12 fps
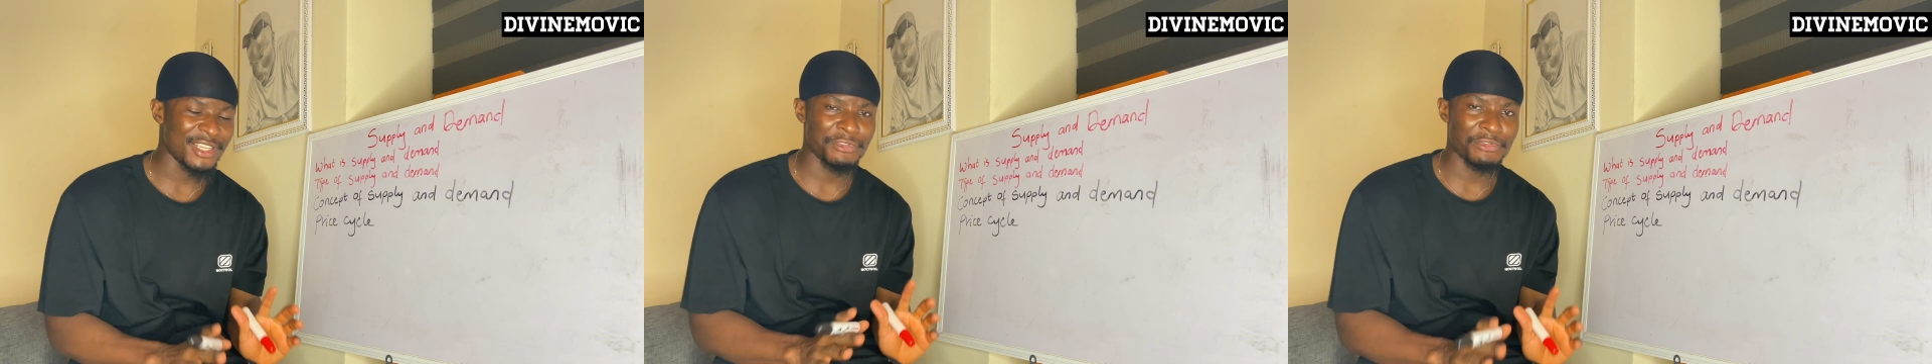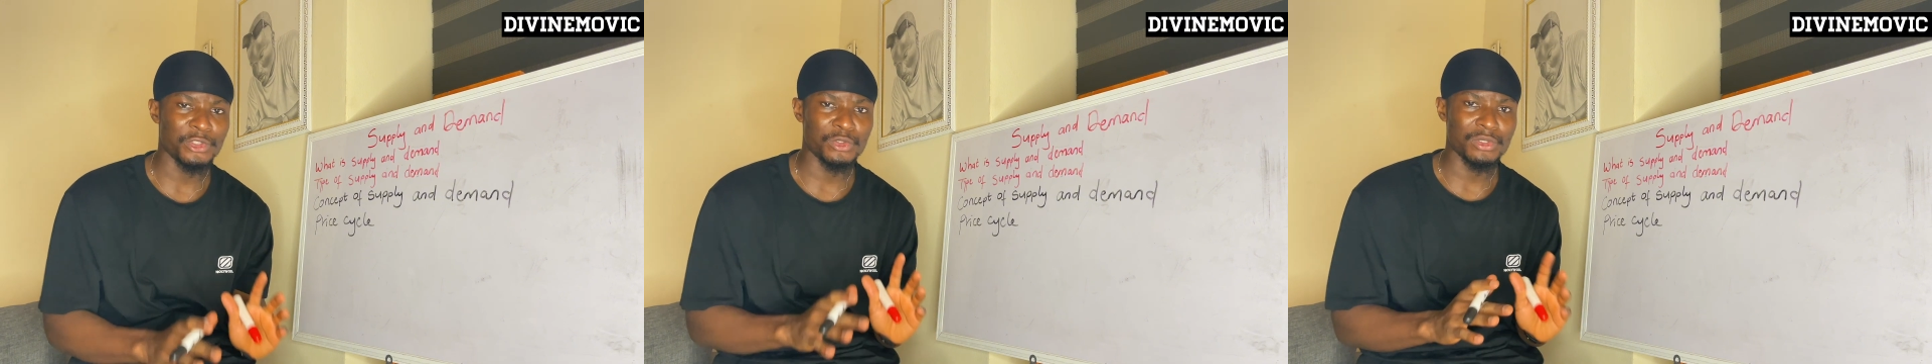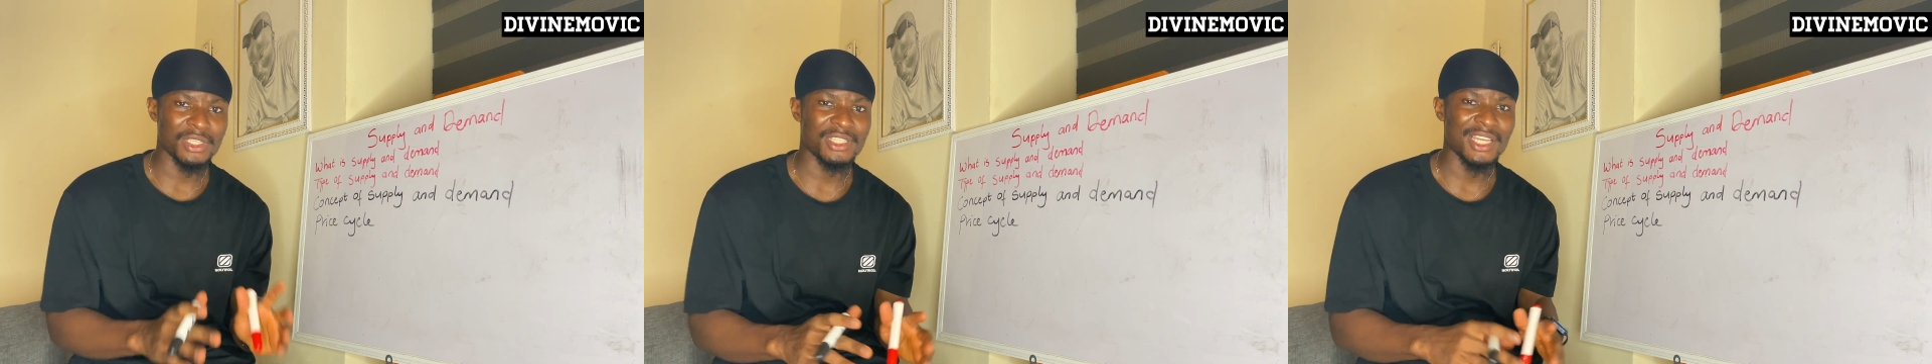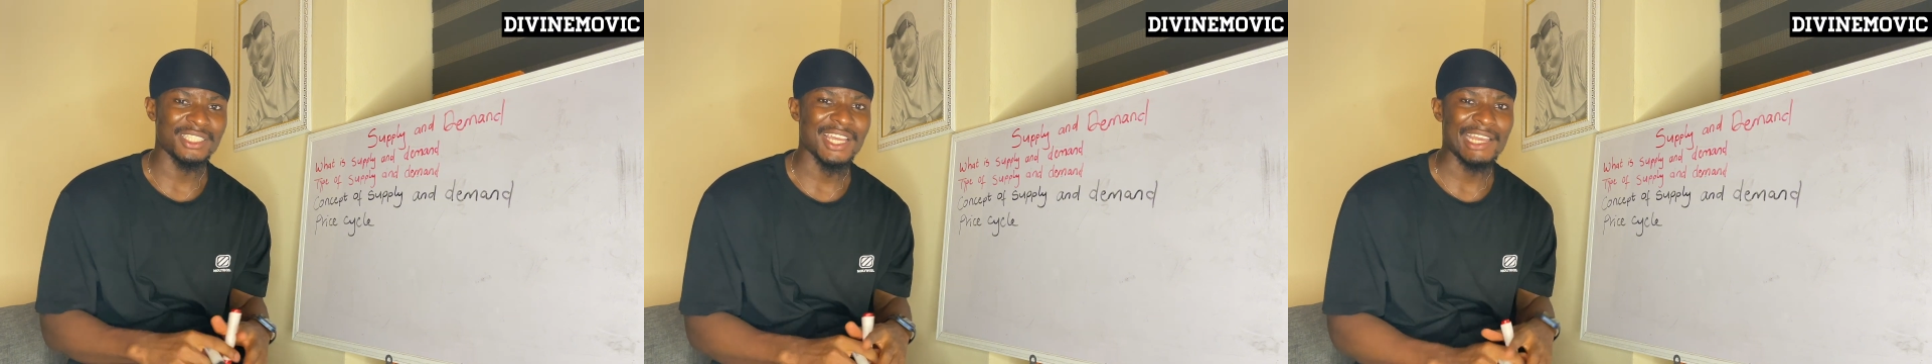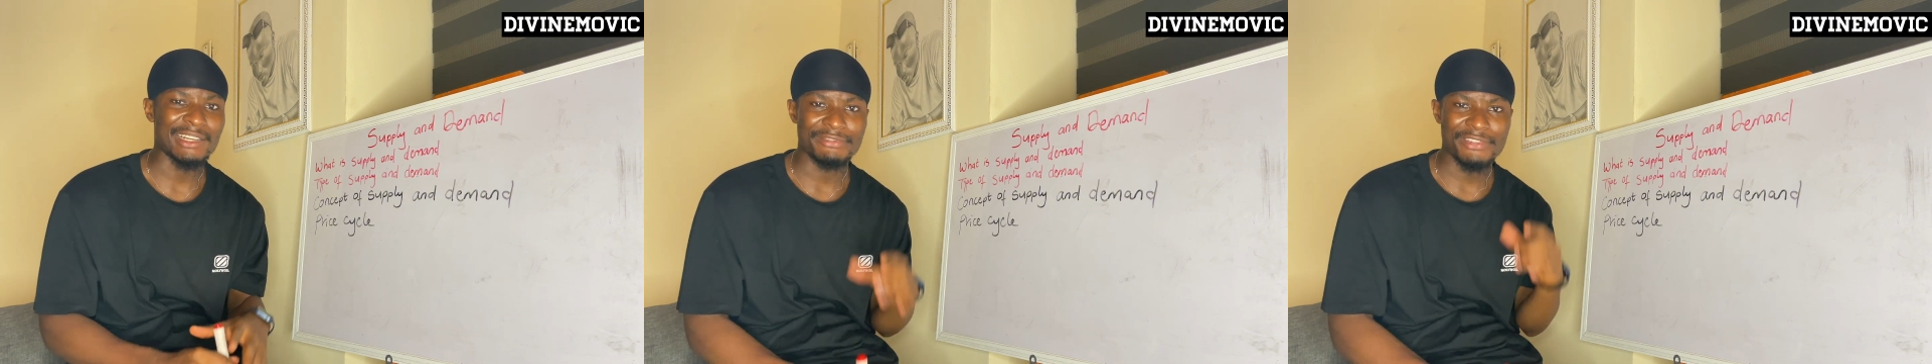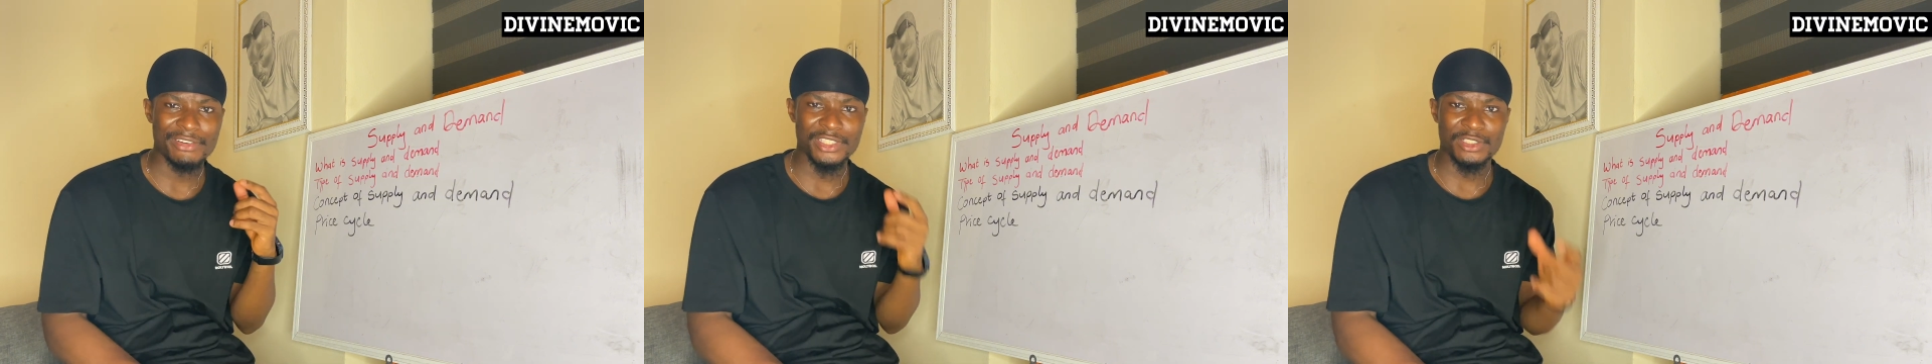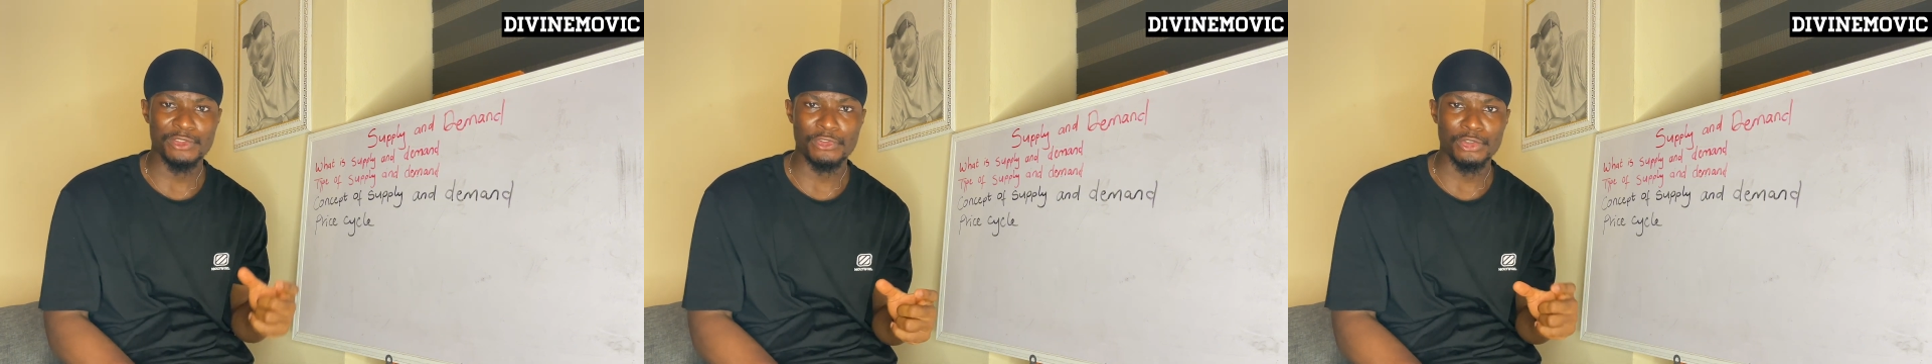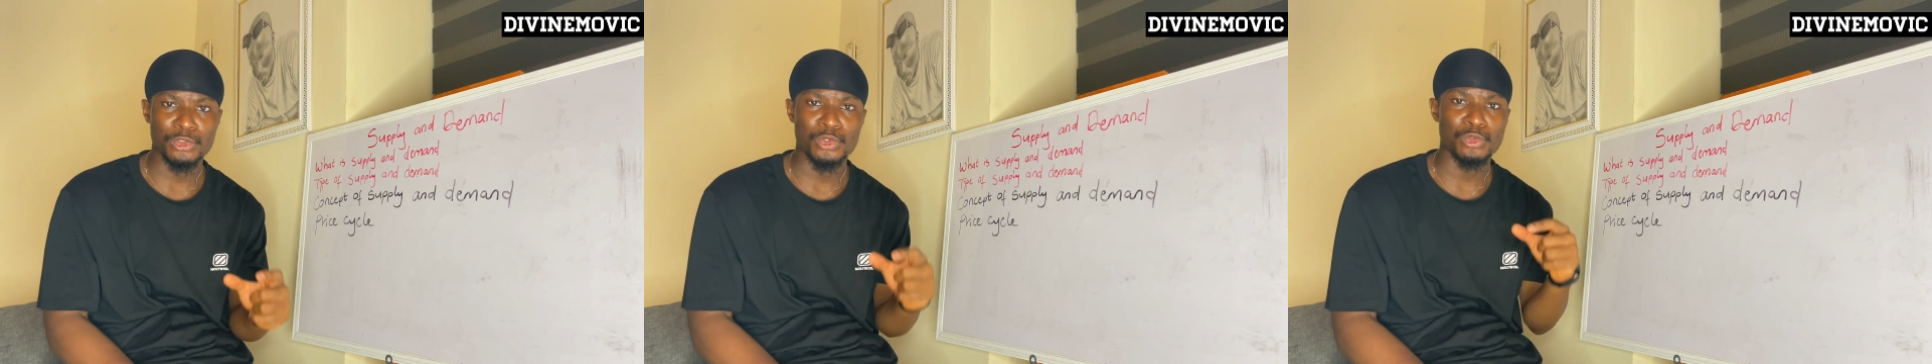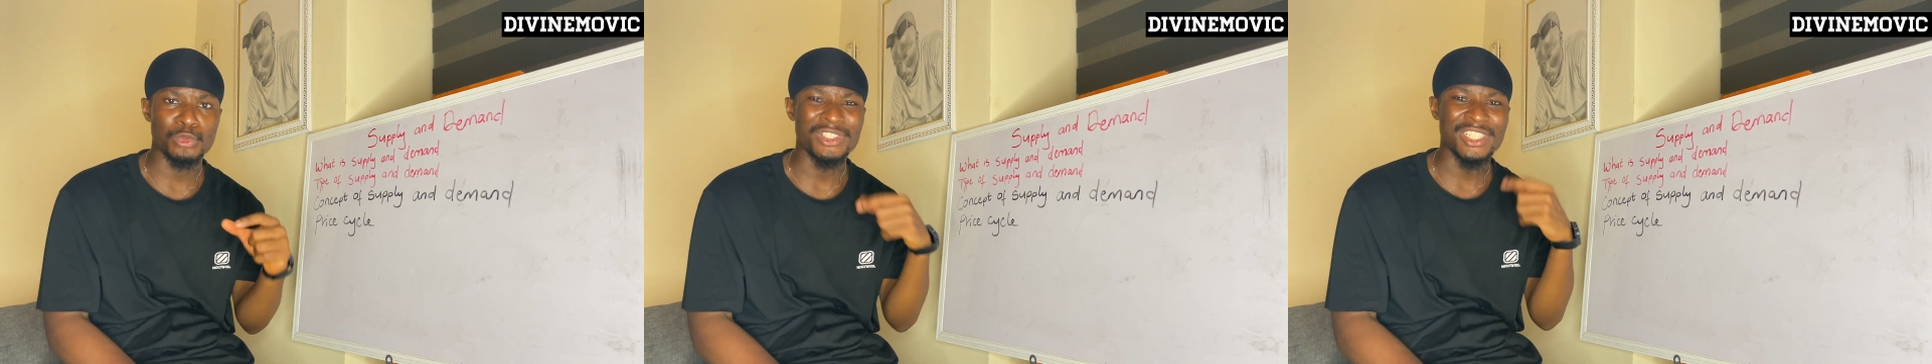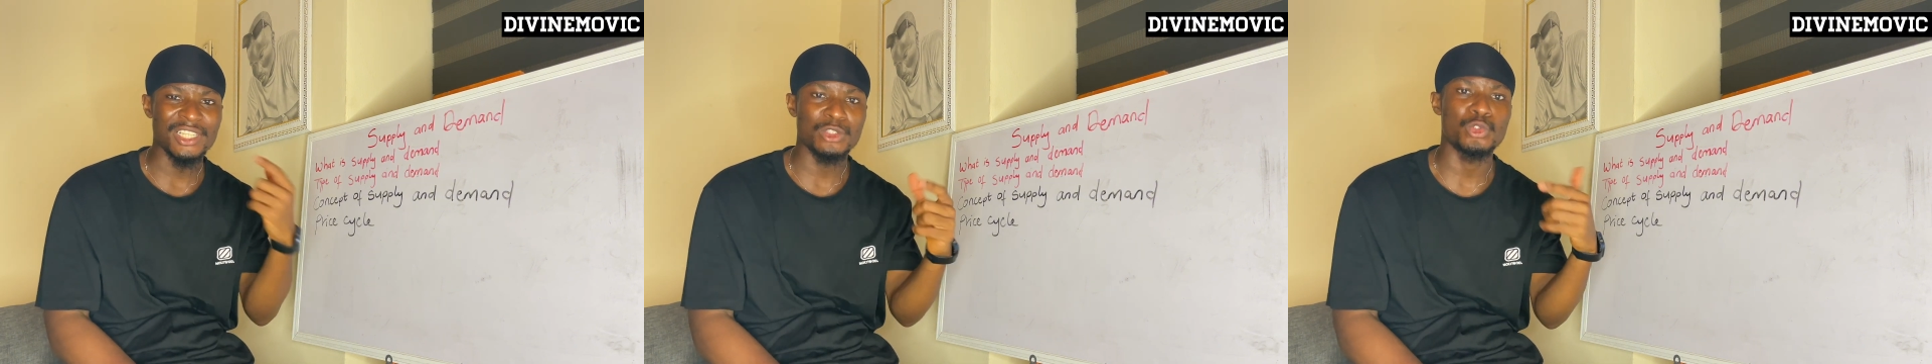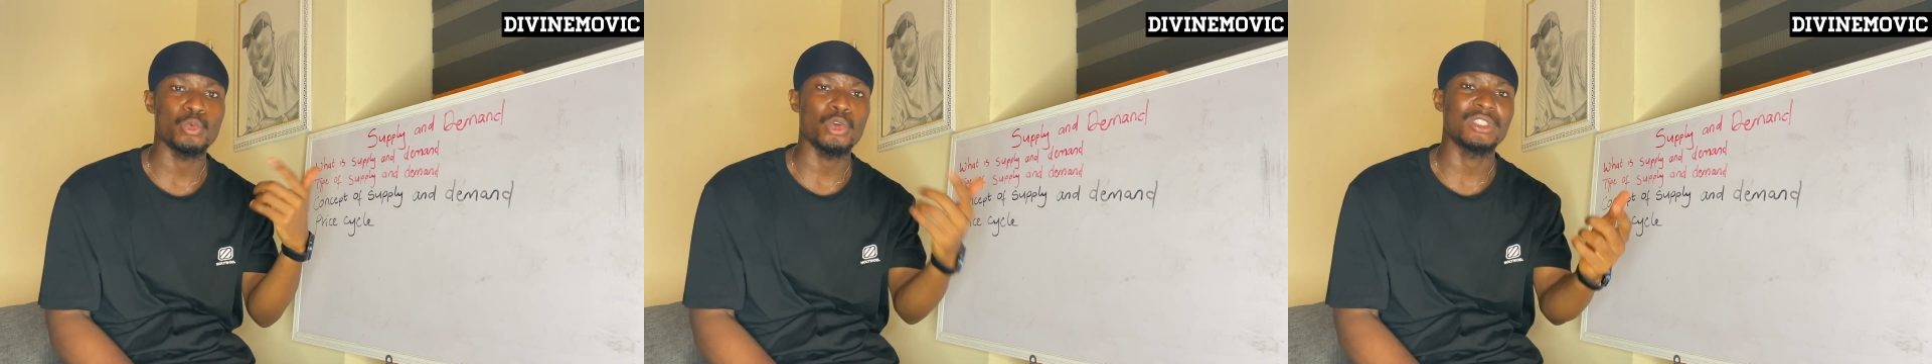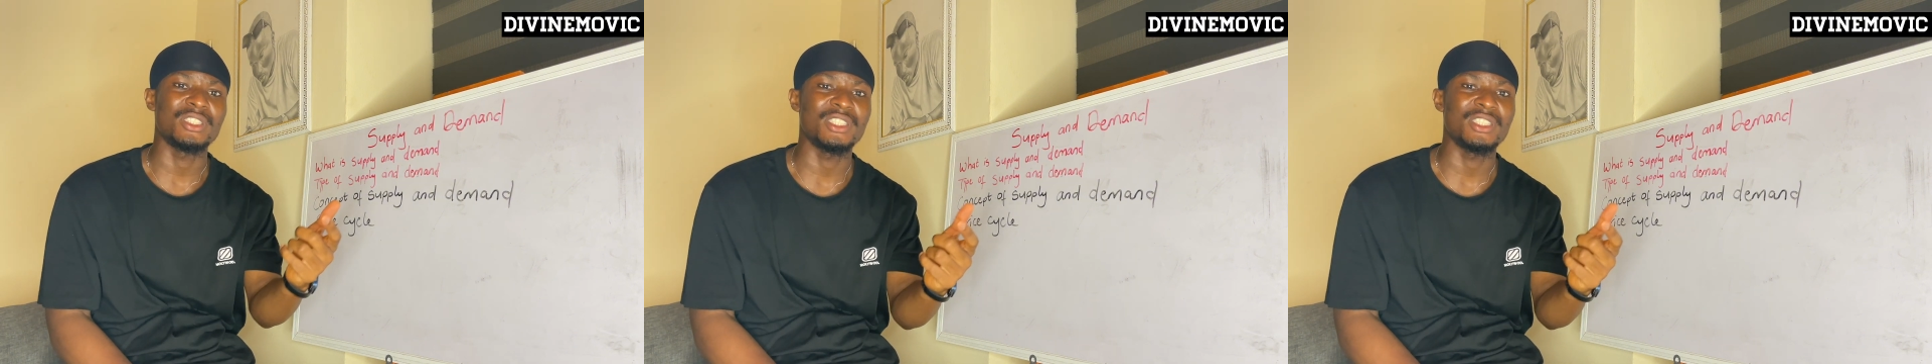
easy for you to understand and very easy for you to relate to what it